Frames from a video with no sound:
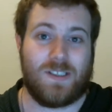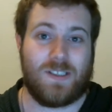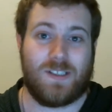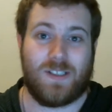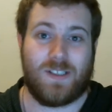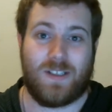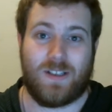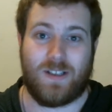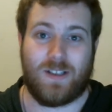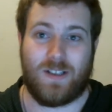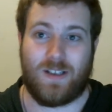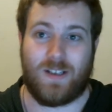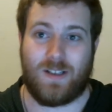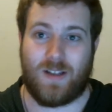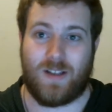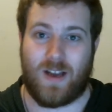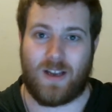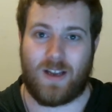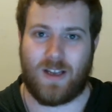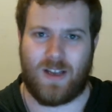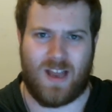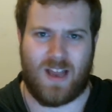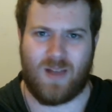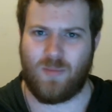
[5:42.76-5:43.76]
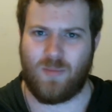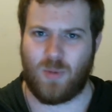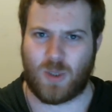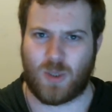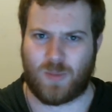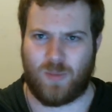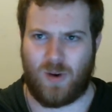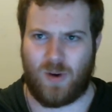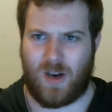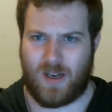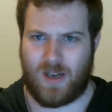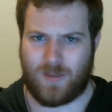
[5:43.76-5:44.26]
They get ambushed
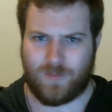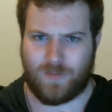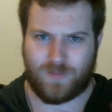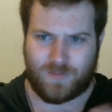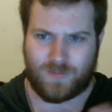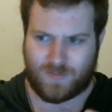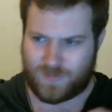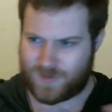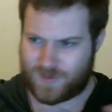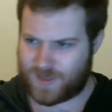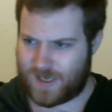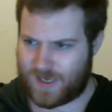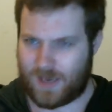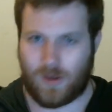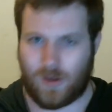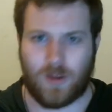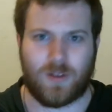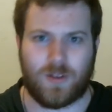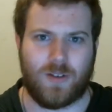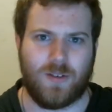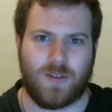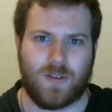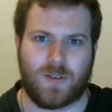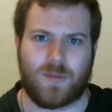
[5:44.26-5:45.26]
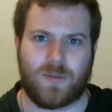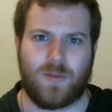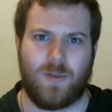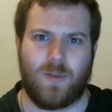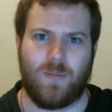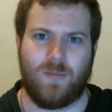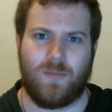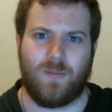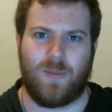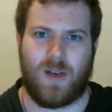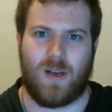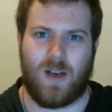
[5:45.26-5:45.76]
by skeletons
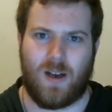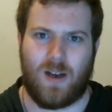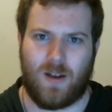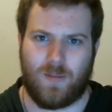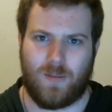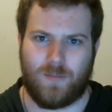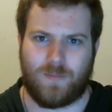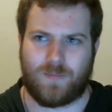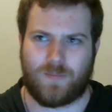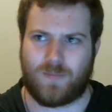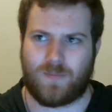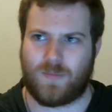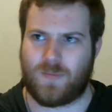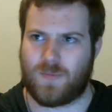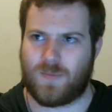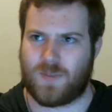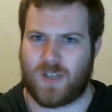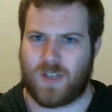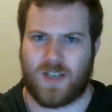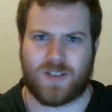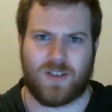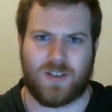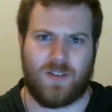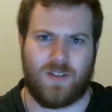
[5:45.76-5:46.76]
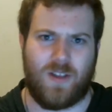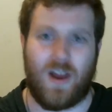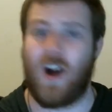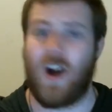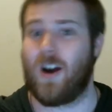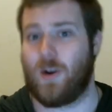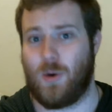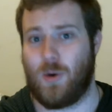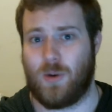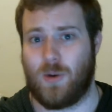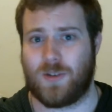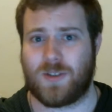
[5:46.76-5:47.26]
from Jason and the
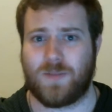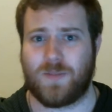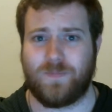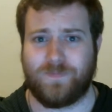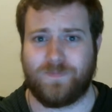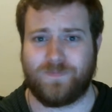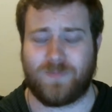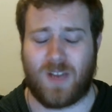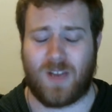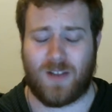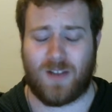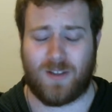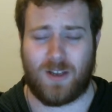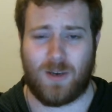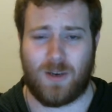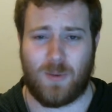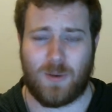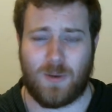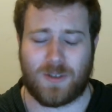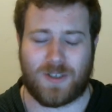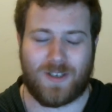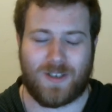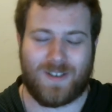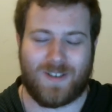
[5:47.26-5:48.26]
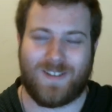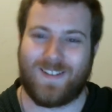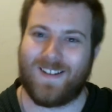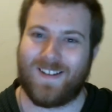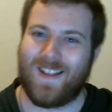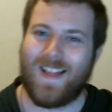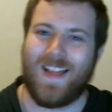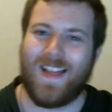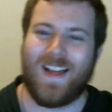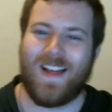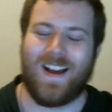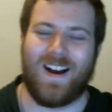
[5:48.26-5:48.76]
Argonauts, I think it was.
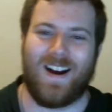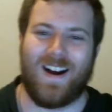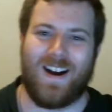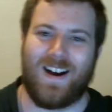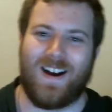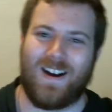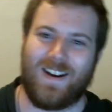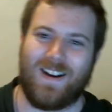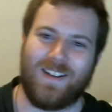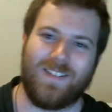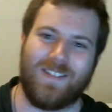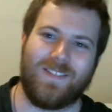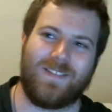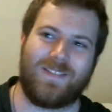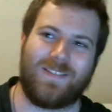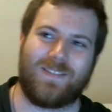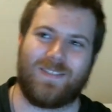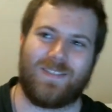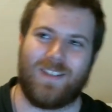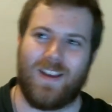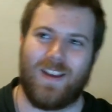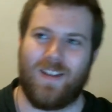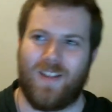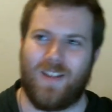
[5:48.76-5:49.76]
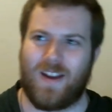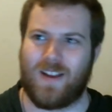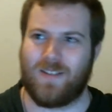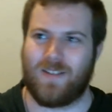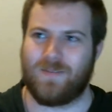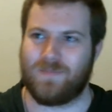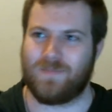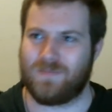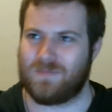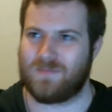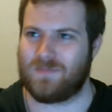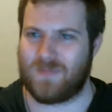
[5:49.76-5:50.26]
They get
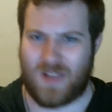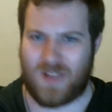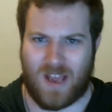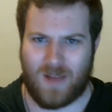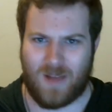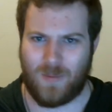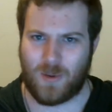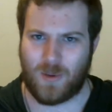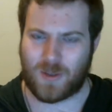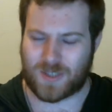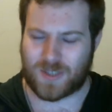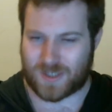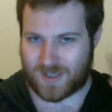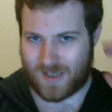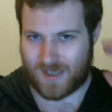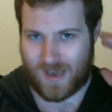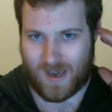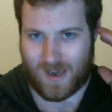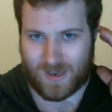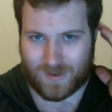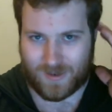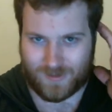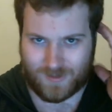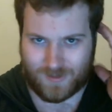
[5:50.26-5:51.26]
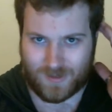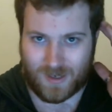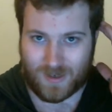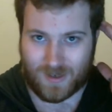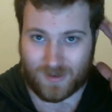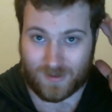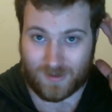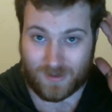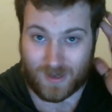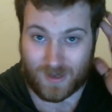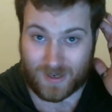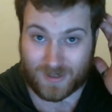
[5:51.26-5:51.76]
ambushed, and
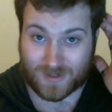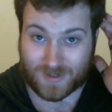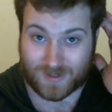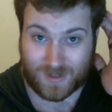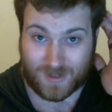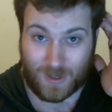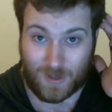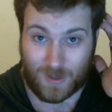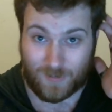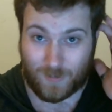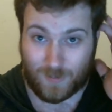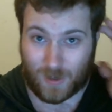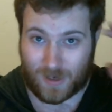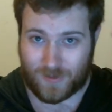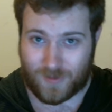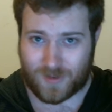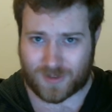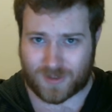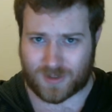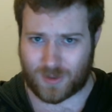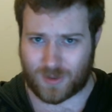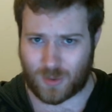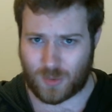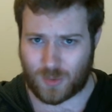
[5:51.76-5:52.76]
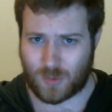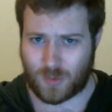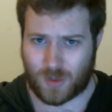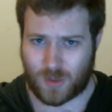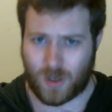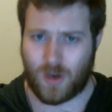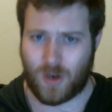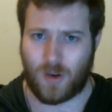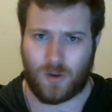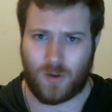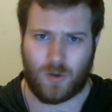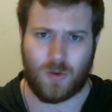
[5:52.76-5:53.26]
then they get saved by this little
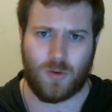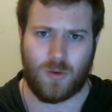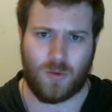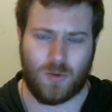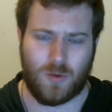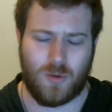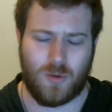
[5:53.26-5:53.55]
girl who,